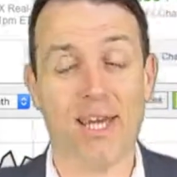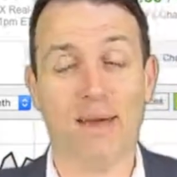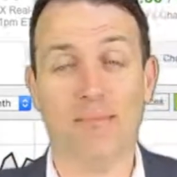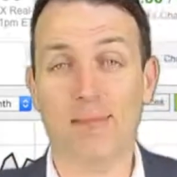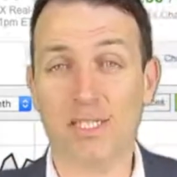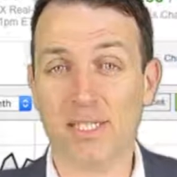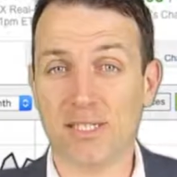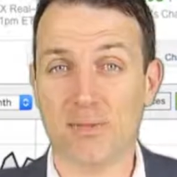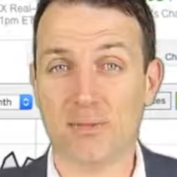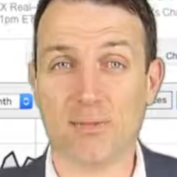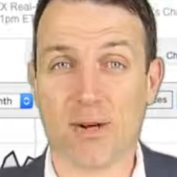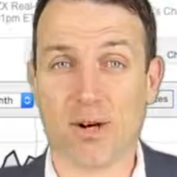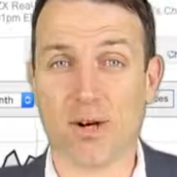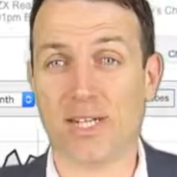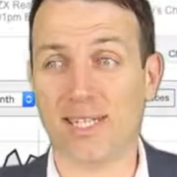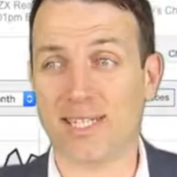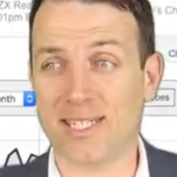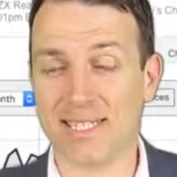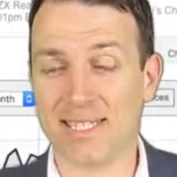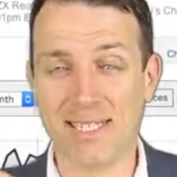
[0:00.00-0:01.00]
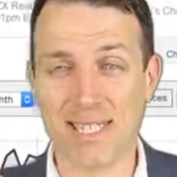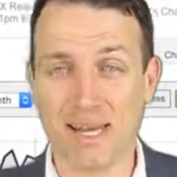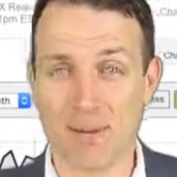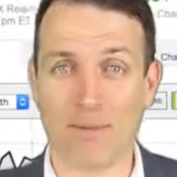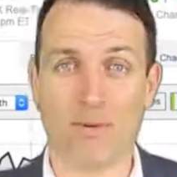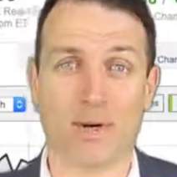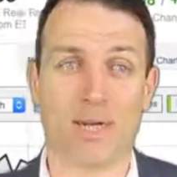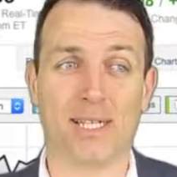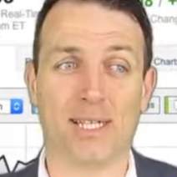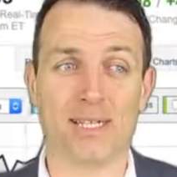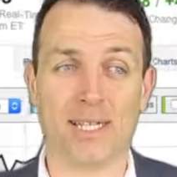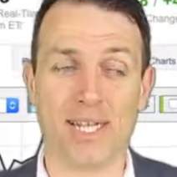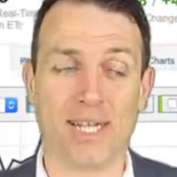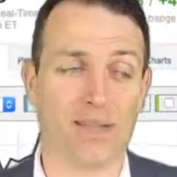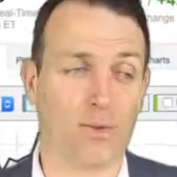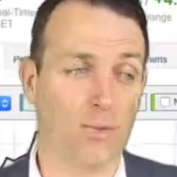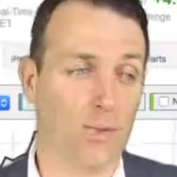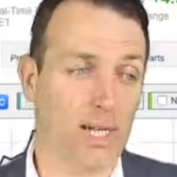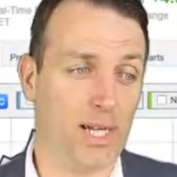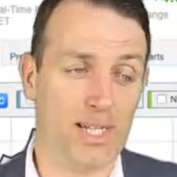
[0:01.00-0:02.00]
Mr. Market is someone
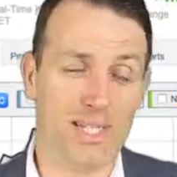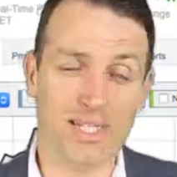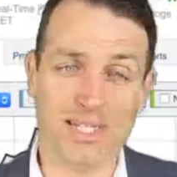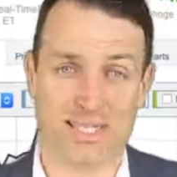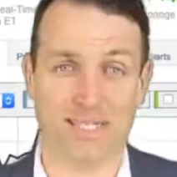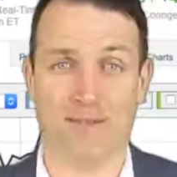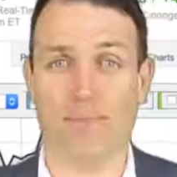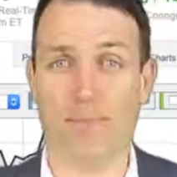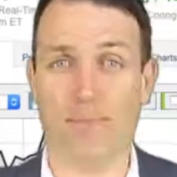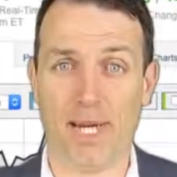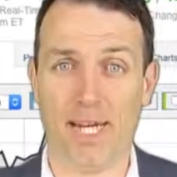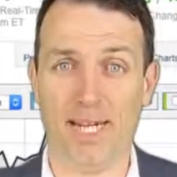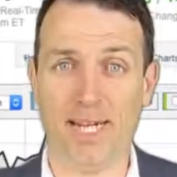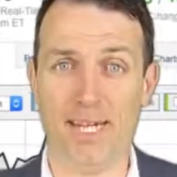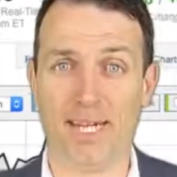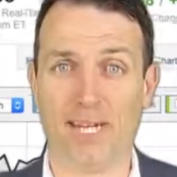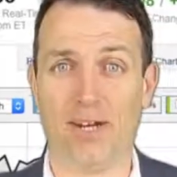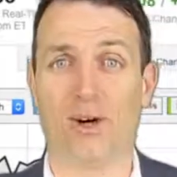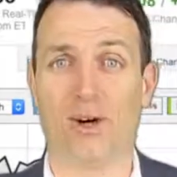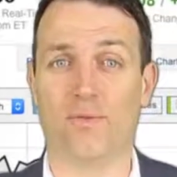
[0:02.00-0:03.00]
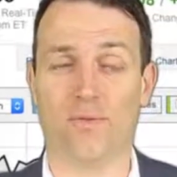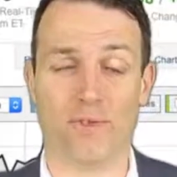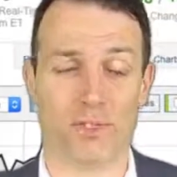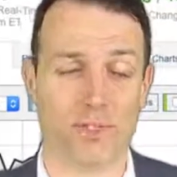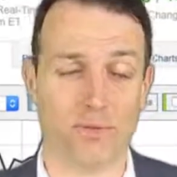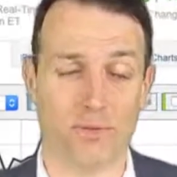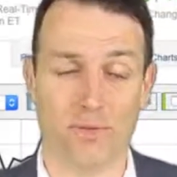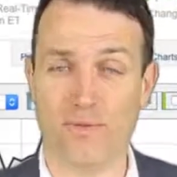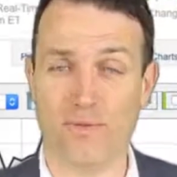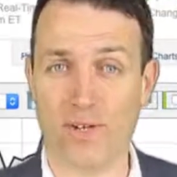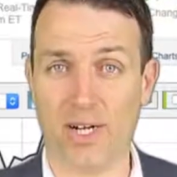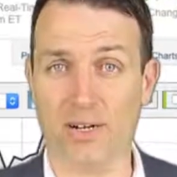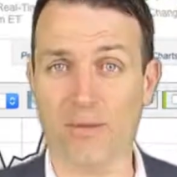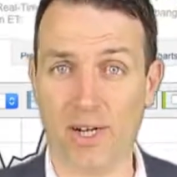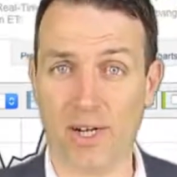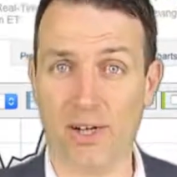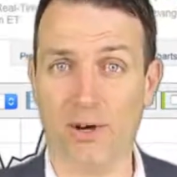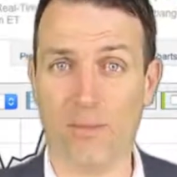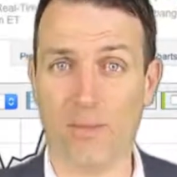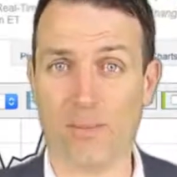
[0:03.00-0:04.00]
that when it's in panic offers you a very
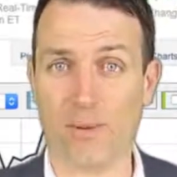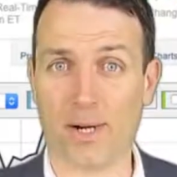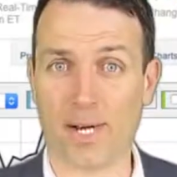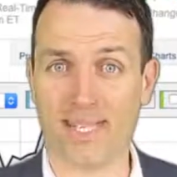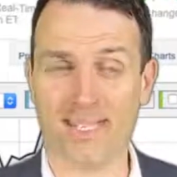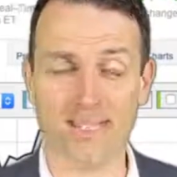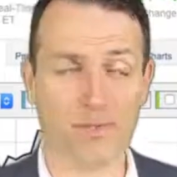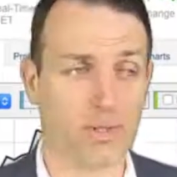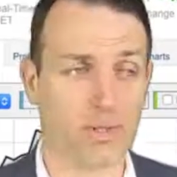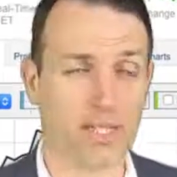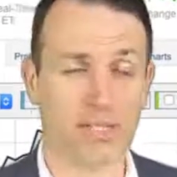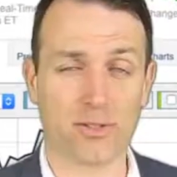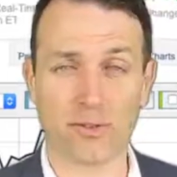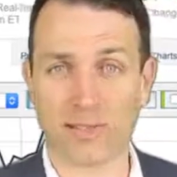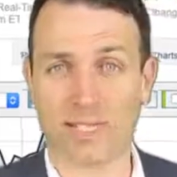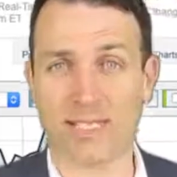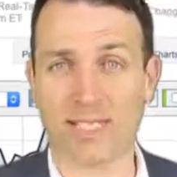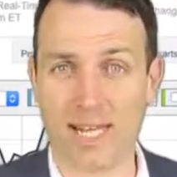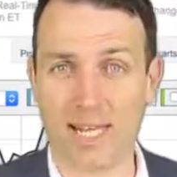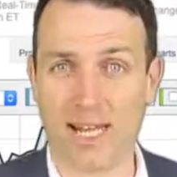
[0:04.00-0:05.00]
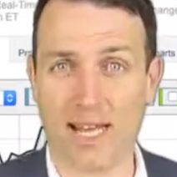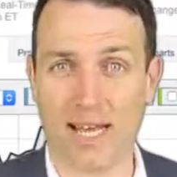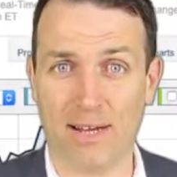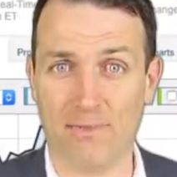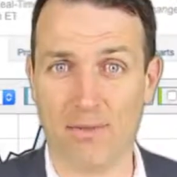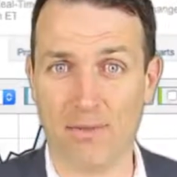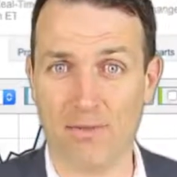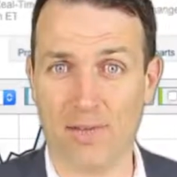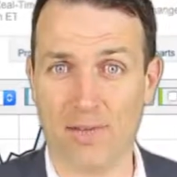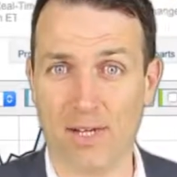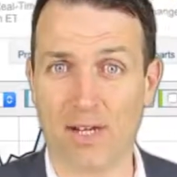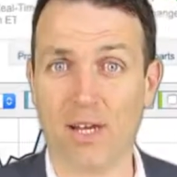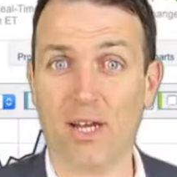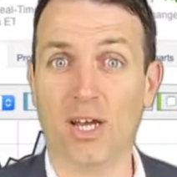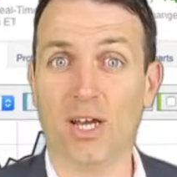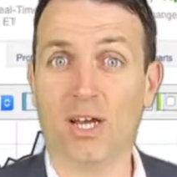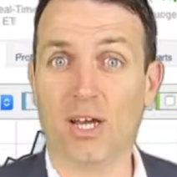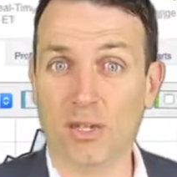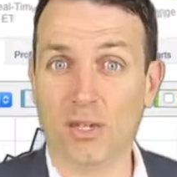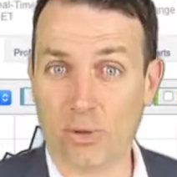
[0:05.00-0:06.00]
low price, tries to sell everything
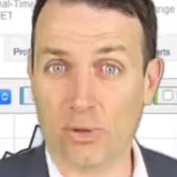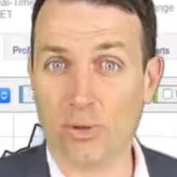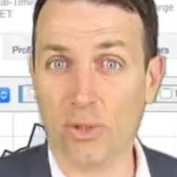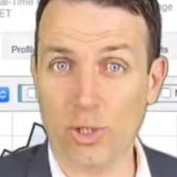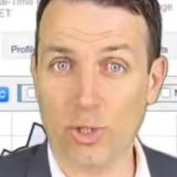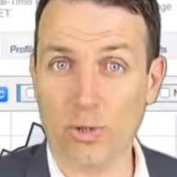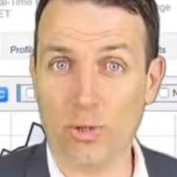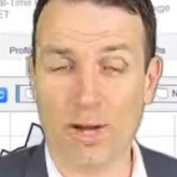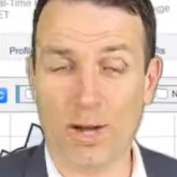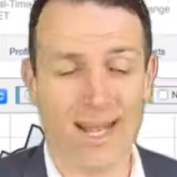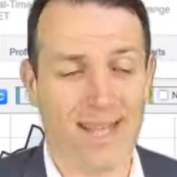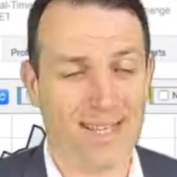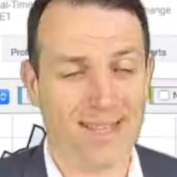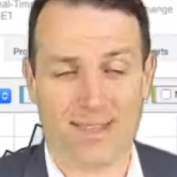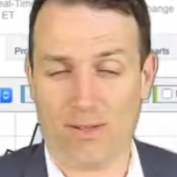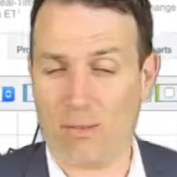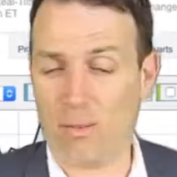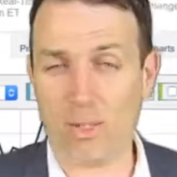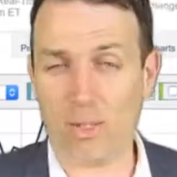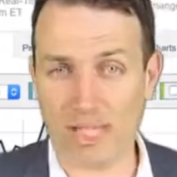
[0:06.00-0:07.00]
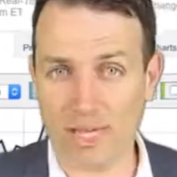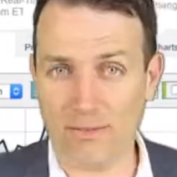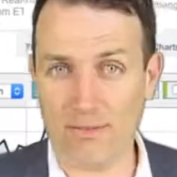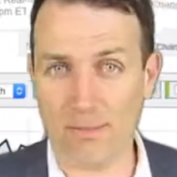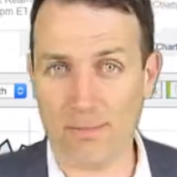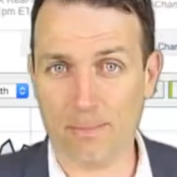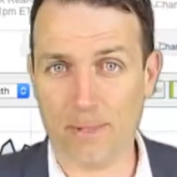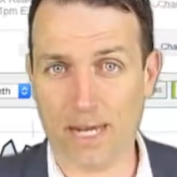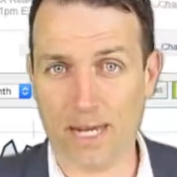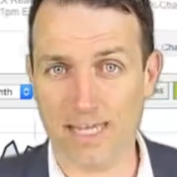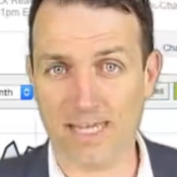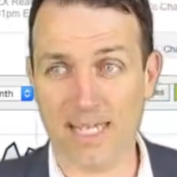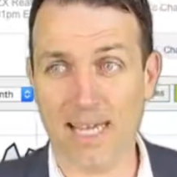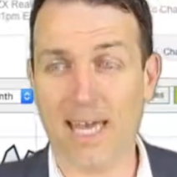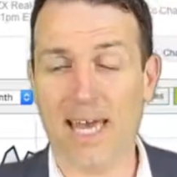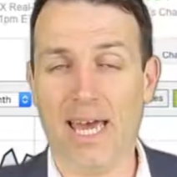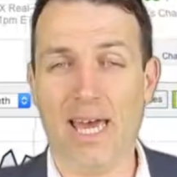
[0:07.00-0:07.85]
to you at whatever price,